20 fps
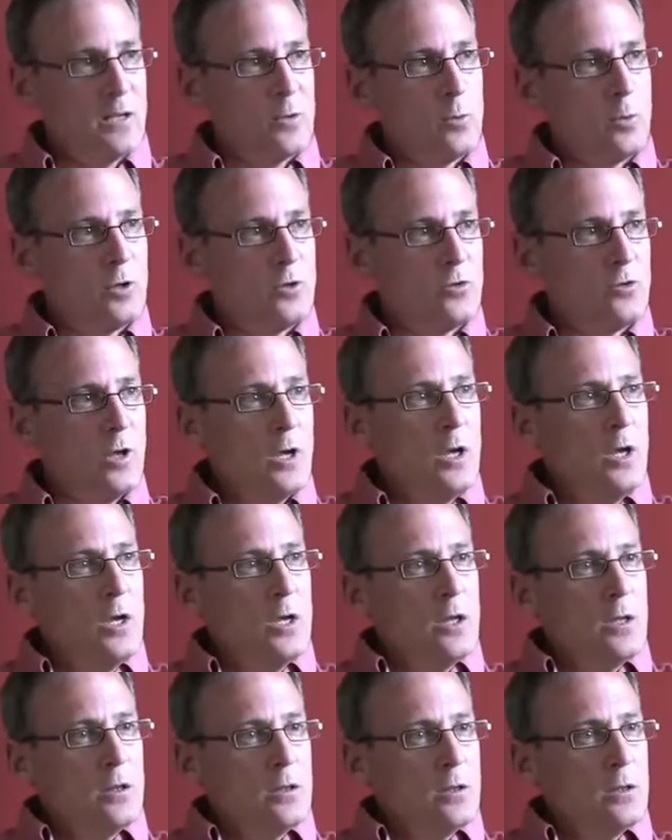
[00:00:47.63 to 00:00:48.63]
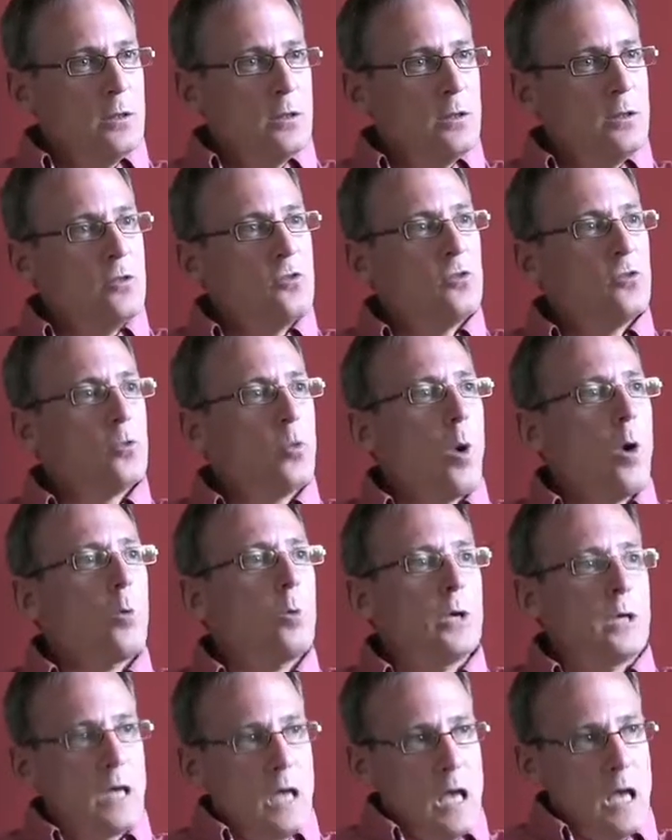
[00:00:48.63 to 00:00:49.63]
It was, this is
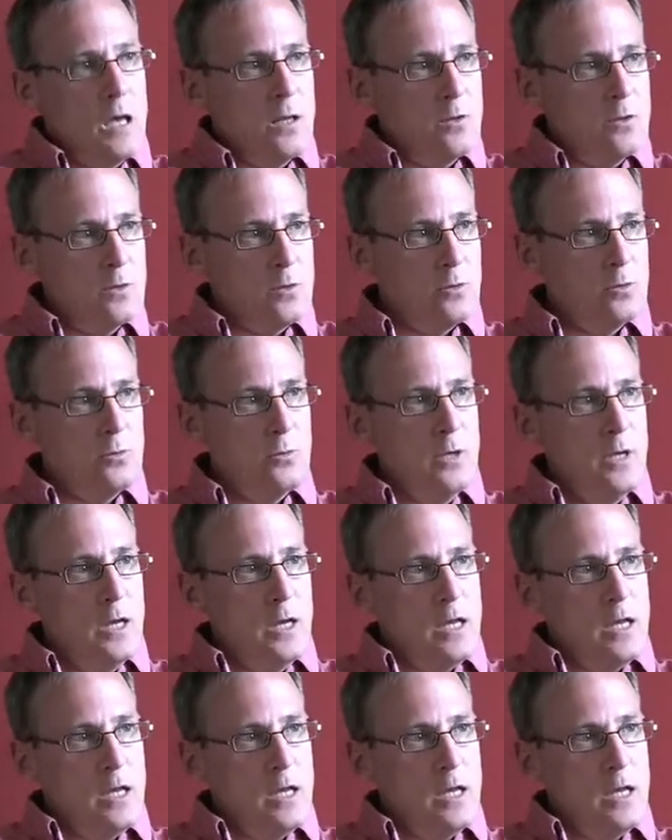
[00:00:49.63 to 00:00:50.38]
what we can do.